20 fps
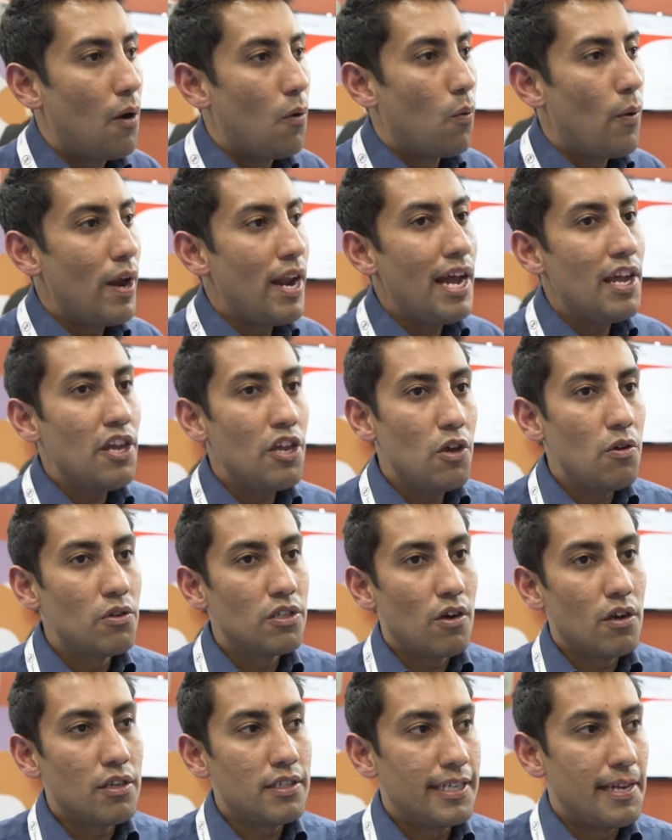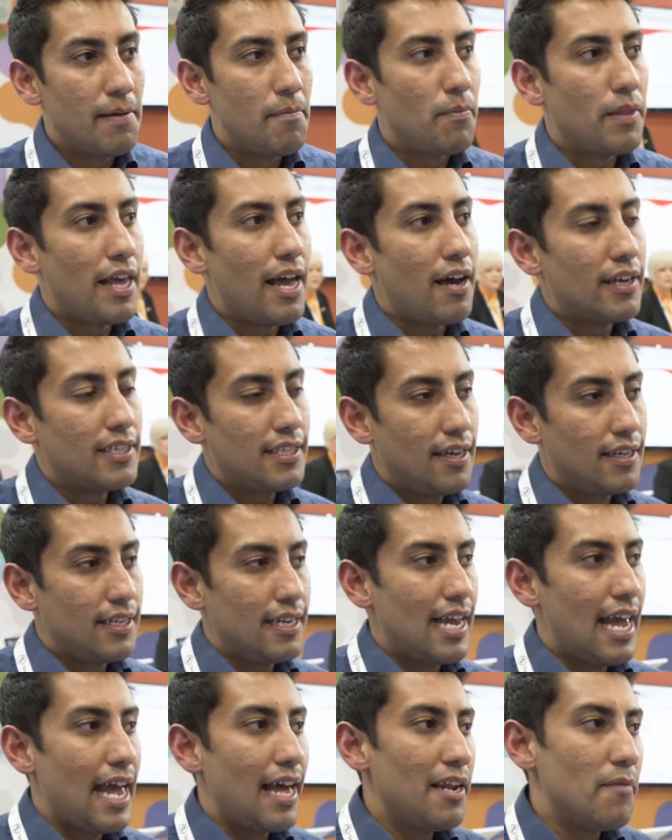When I use Osstem, there are
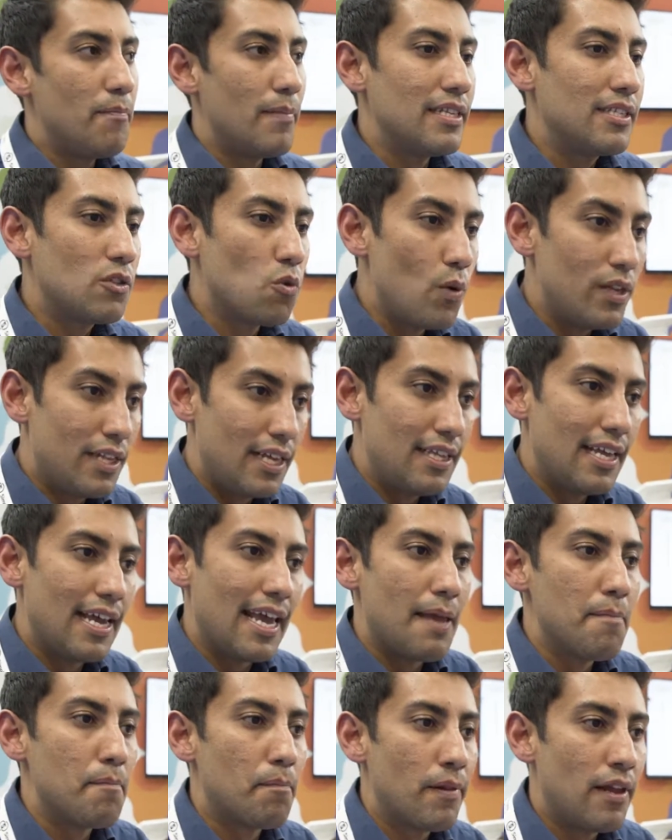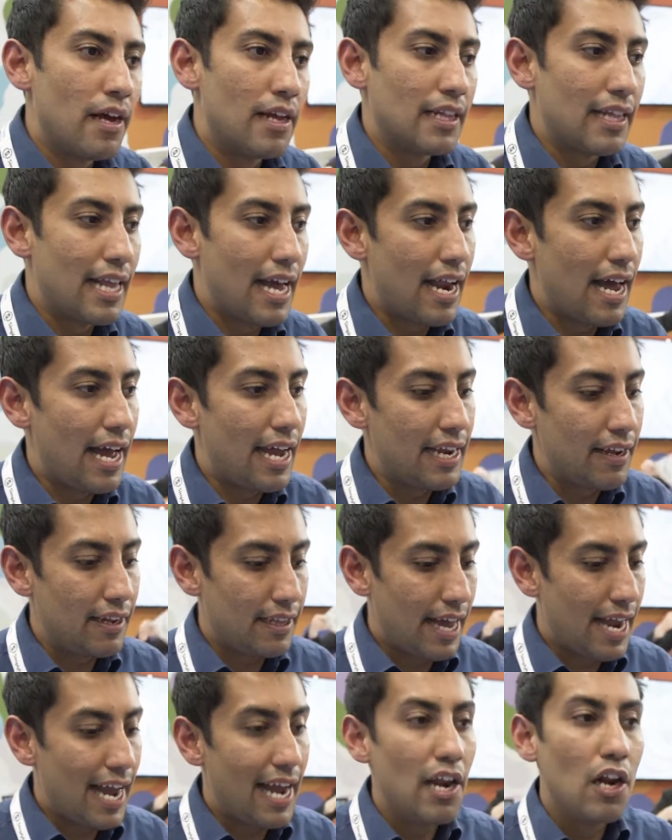certain elements within the implant that
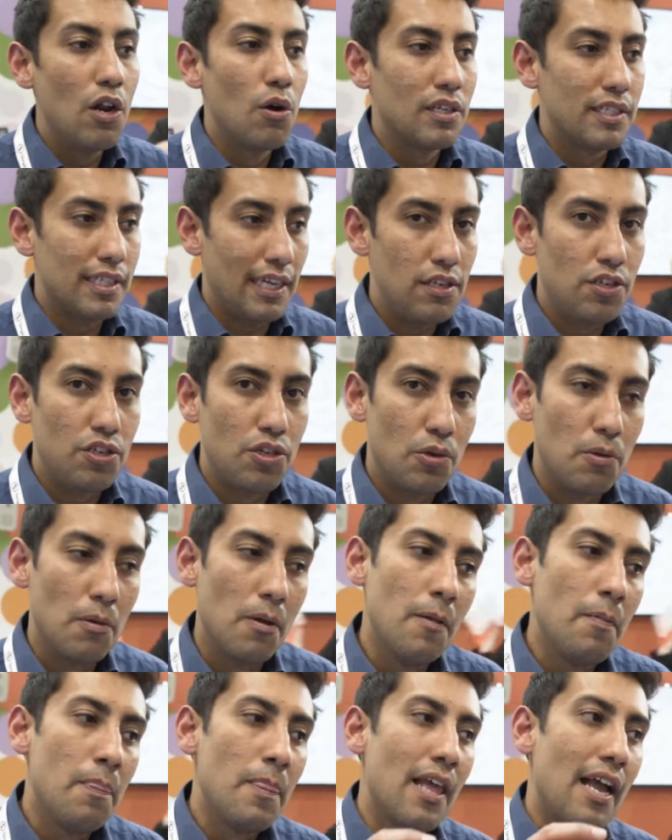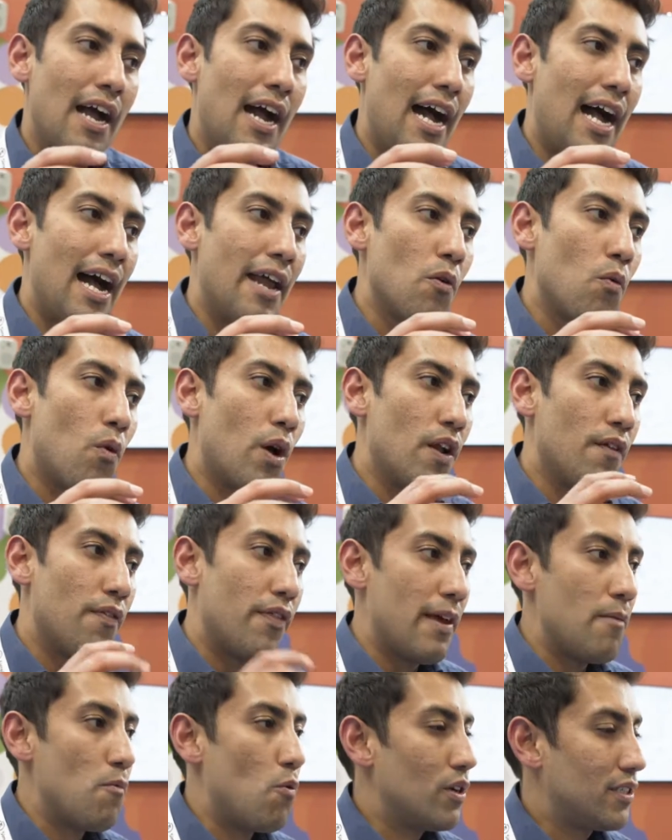I looked into, and one of
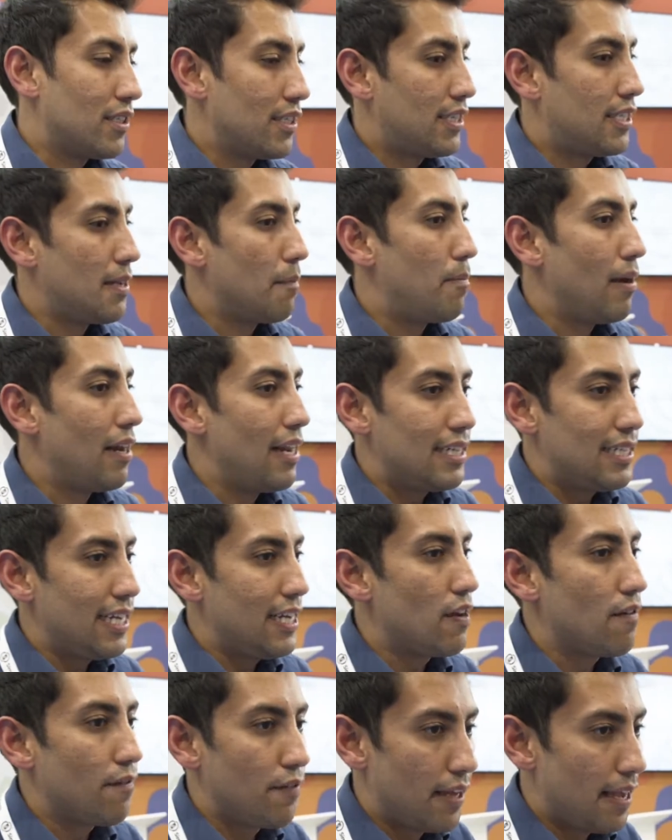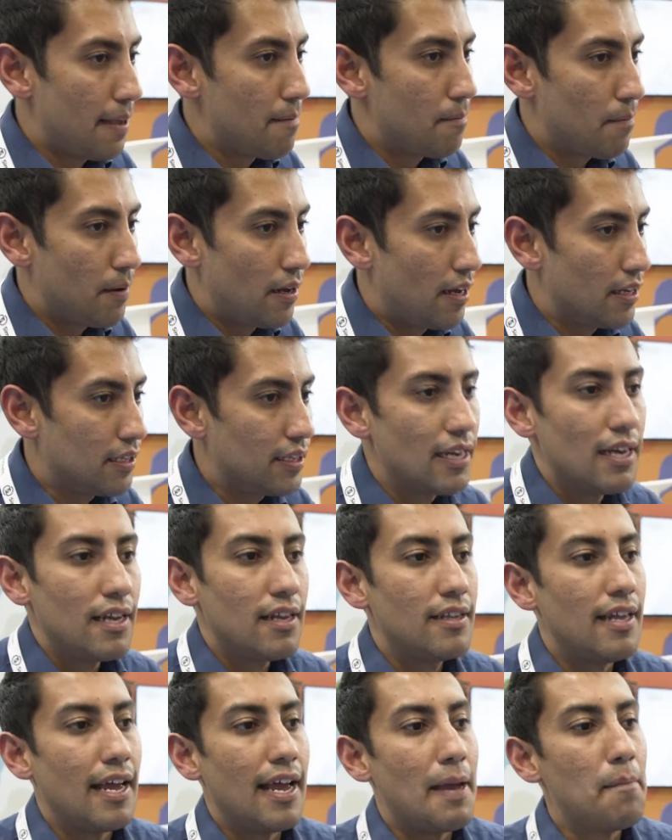them was the stability of the
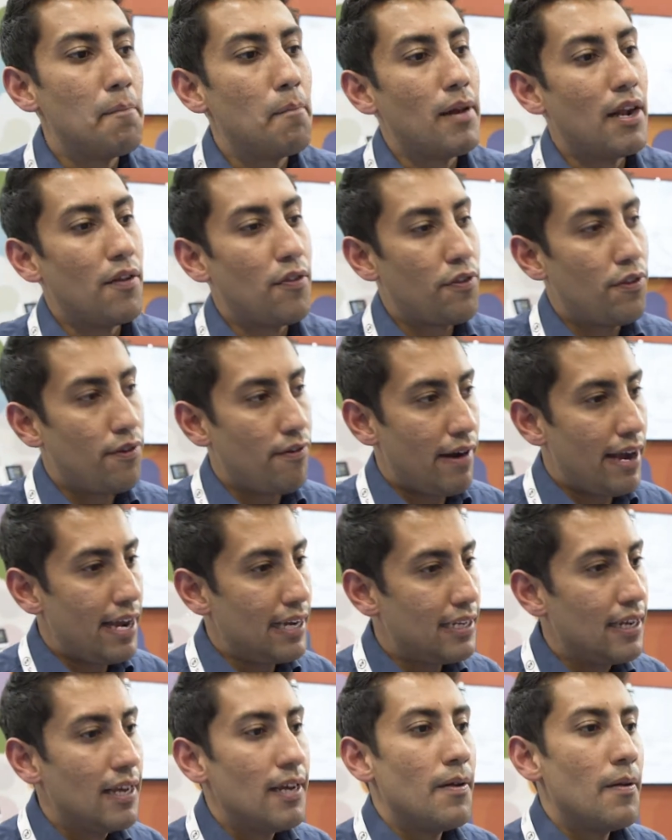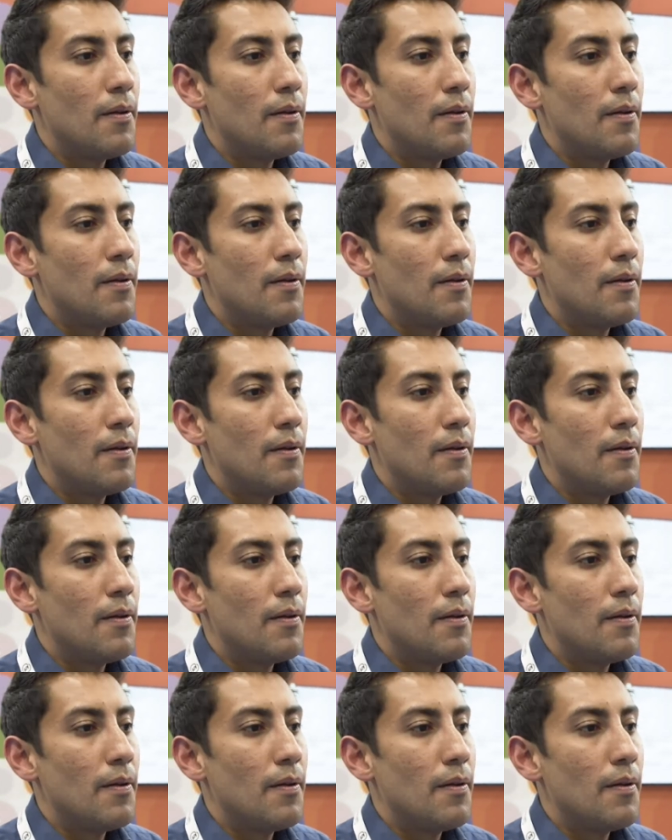implant thread.